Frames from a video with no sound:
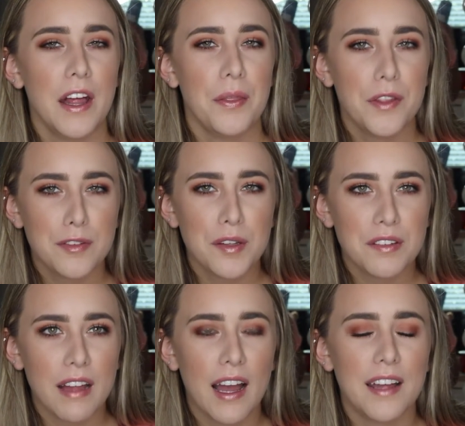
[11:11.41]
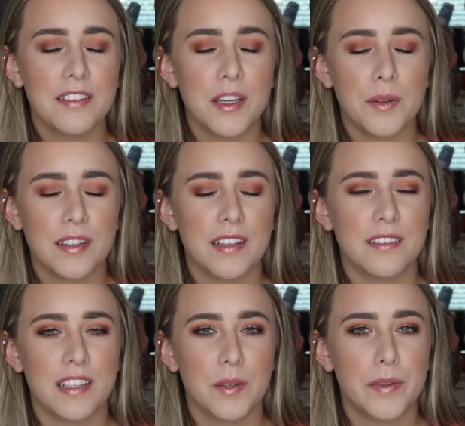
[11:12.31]
This was nice, it was
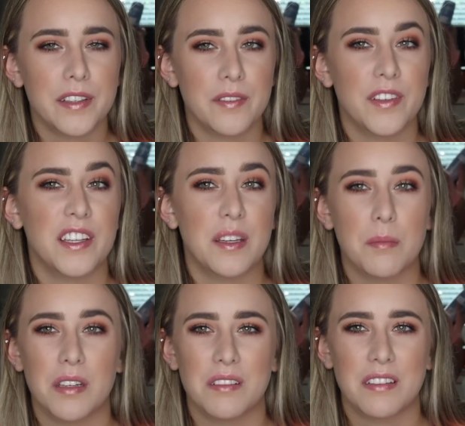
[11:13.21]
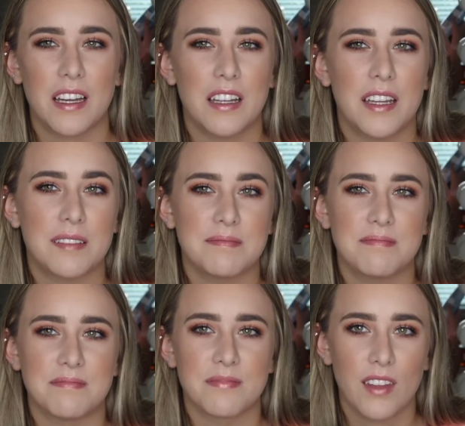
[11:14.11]
easy and was convenient, but it's kind of
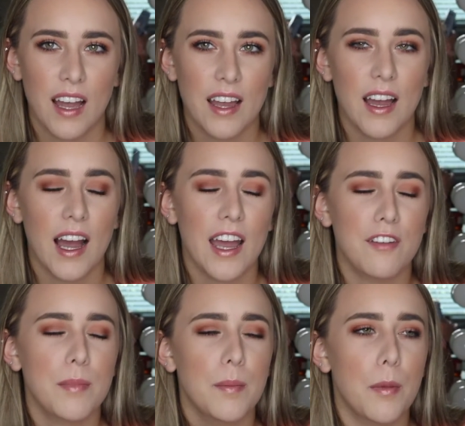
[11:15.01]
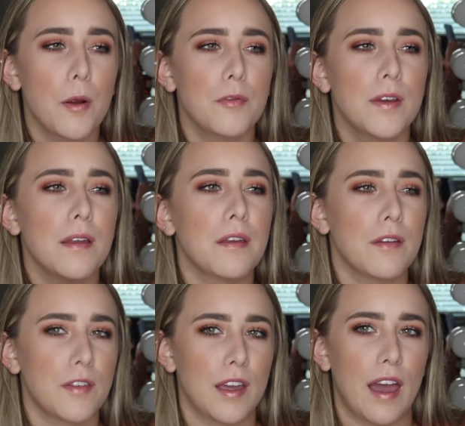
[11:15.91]
like, I have my perfect
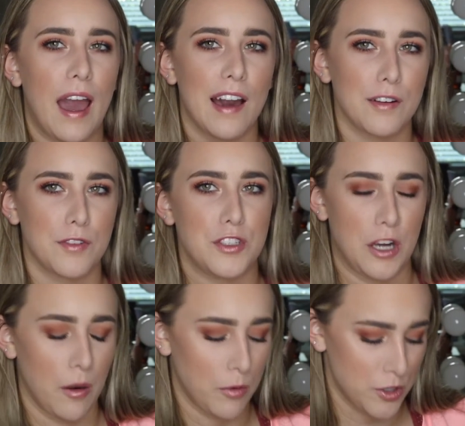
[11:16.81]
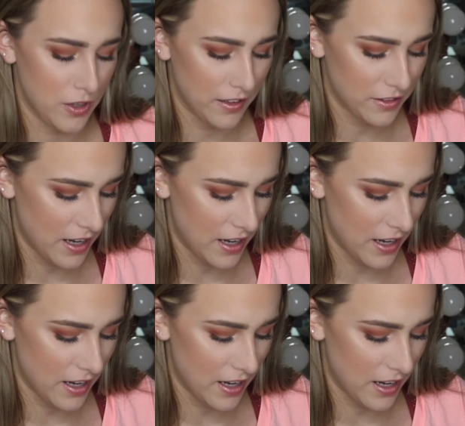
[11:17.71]
Nivea out of the shower moisturizer